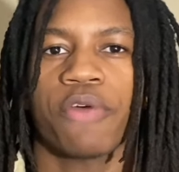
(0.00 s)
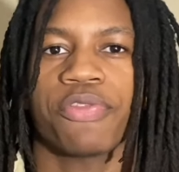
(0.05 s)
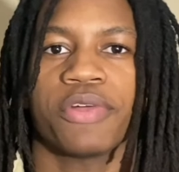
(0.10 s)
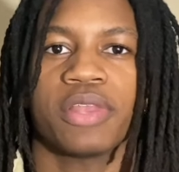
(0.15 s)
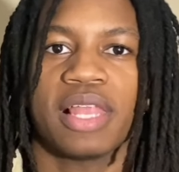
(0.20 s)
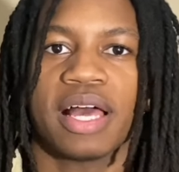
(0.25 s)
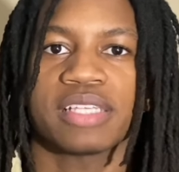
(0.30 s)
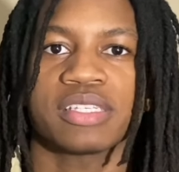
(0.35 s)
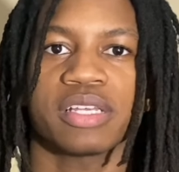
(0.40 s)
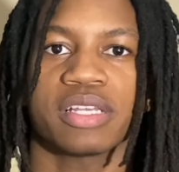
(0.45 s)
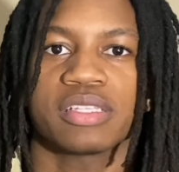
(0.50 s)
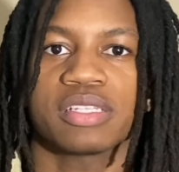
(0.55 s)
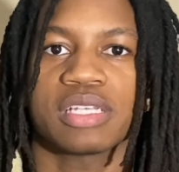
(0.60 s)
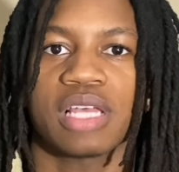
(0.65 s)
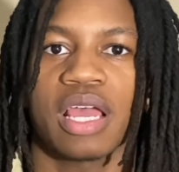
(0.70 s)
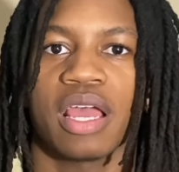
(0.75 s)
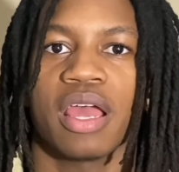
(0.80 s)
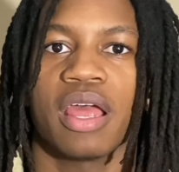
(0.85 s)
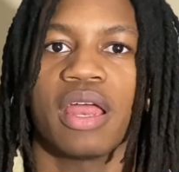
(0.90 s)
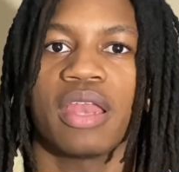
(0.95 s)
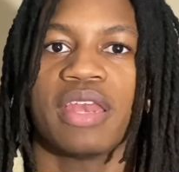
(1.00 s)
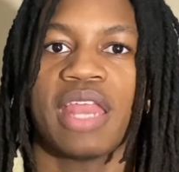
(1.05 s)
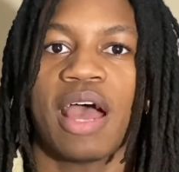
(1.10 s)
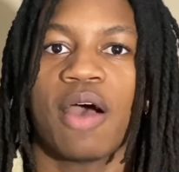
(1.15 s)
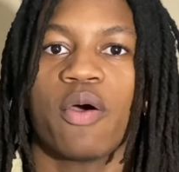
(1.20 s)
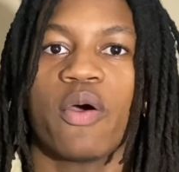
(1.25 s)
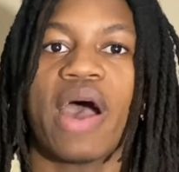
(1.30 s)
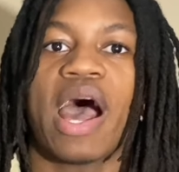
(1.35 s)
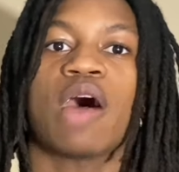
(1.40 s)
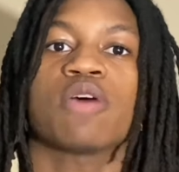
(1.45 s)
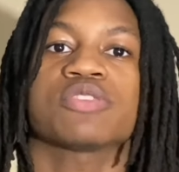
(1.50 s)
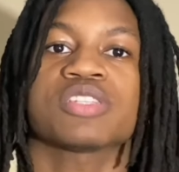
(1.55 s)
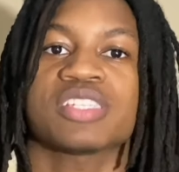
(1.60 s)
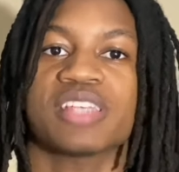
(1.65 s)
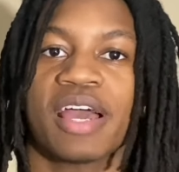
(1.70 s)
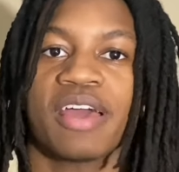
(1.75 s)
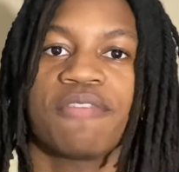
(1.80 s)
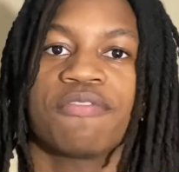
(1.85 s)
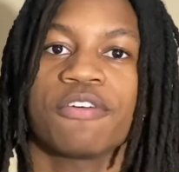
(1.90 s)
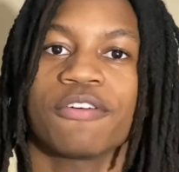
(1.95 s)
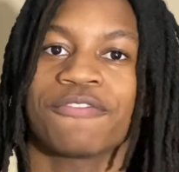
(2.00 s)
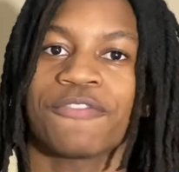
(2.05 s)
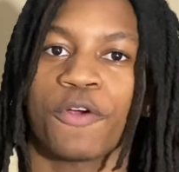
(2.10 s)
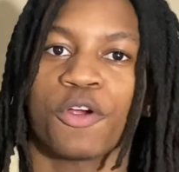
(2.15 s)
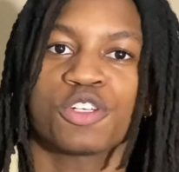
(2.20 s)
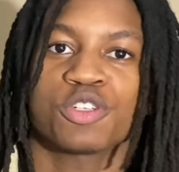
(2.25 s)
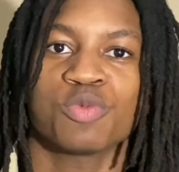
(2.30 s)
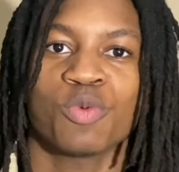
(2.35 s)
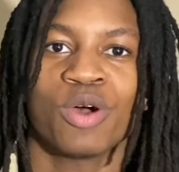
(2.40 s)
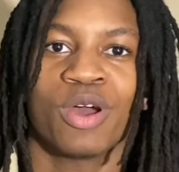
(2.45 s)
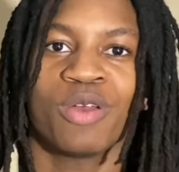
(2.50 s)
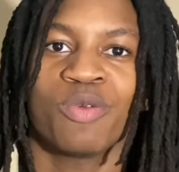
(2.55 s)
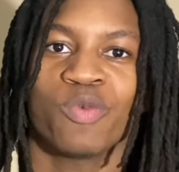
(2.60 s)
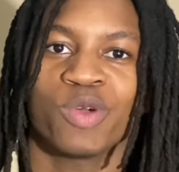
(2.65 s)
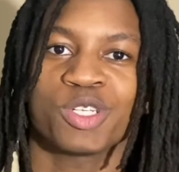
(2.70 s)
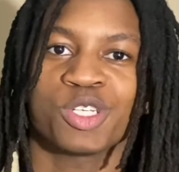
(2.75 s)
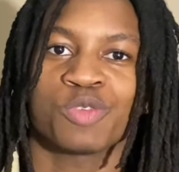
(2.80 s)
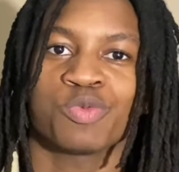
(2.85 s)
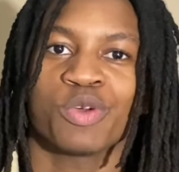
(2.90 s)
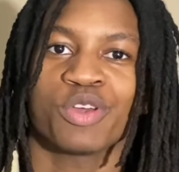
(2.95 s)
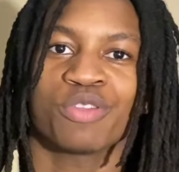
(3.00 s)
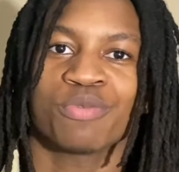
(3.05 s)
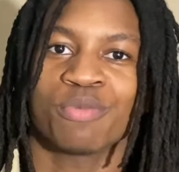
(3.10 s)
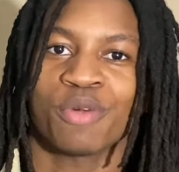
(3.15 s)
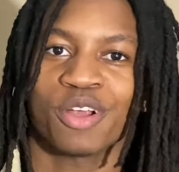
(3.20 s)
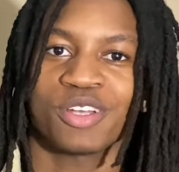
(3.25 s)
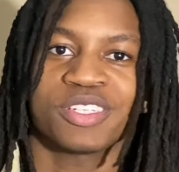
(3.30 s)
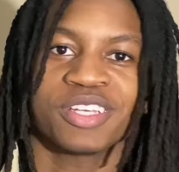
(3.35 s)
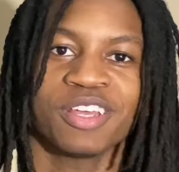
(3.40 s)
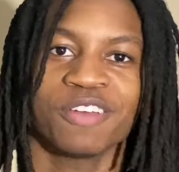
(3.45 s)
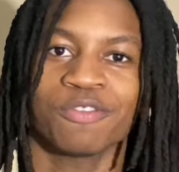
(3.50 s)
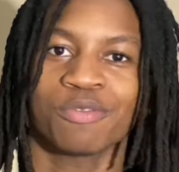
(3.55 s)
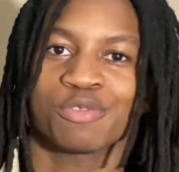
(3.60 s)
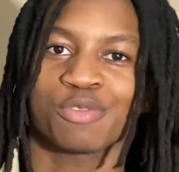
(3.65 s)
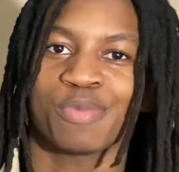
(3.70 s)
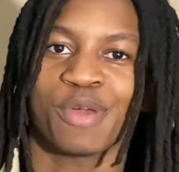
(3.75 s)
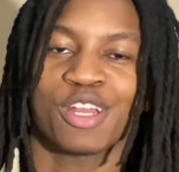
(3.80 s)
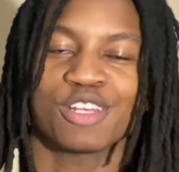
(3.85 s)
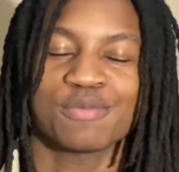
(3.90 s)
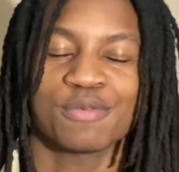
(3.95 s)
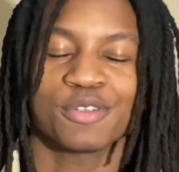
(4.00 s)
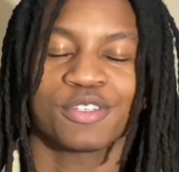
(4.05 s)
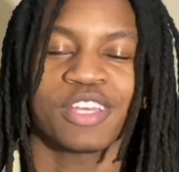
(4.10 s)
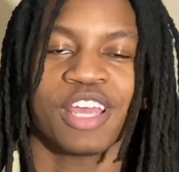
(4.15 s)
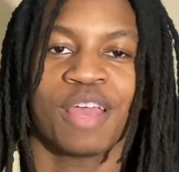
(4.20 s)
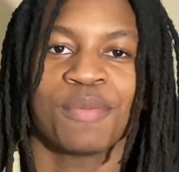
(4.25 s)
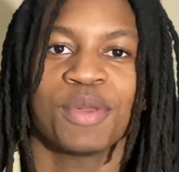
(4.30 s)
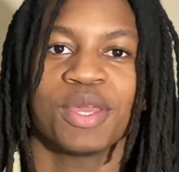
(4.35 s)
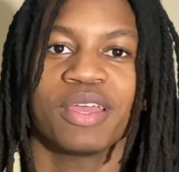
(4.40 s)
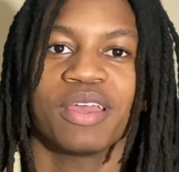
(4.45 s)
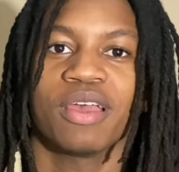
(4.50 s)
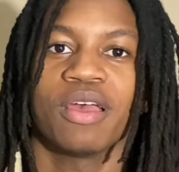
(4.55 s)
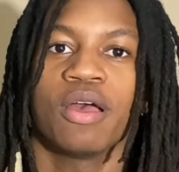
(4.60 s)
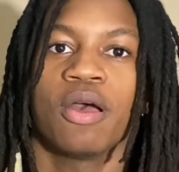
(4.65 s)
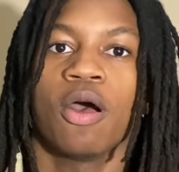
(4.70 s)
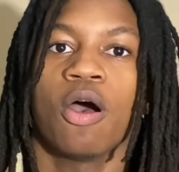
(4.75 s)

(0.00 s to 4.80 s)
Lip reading: lessons. Now, outside of the first one, which is with Martin from Spanish Blues Gaming,